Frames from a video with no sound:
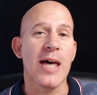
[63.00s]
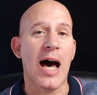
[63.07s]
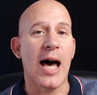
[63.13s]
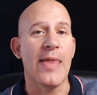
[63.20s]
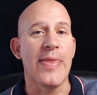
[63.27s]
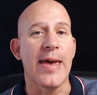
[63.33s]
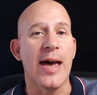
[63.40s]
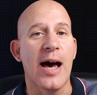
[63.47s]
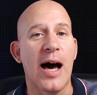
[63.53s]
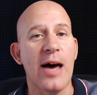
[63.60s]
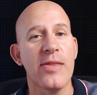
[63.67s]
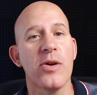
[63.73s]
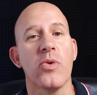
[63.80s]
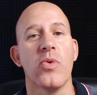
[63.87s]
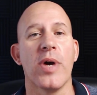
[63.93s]
the
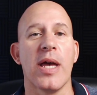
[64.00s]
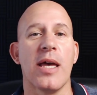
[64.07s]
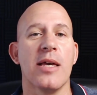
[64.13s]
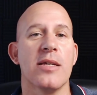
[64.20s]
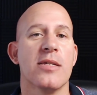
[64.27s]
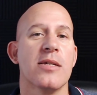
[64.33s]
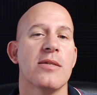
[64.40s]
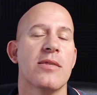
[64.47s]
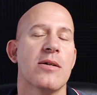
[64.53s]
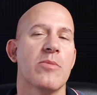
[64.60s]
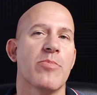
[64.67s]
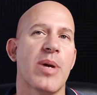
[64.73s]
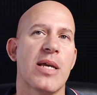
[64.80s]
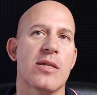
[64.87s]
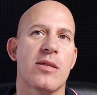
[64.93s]
other ways, they're
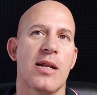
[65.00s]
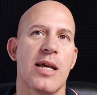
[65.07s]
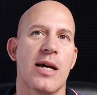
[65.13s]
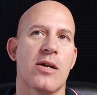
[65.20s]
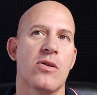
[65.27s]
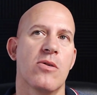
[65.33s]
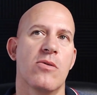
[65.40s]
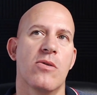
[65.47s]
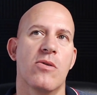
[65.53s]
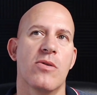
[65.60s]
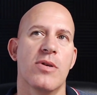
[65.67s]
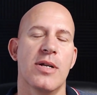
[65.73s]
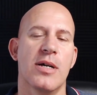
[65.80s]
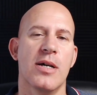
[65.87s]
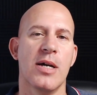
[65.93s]
based
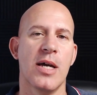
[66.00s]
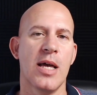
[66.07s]
on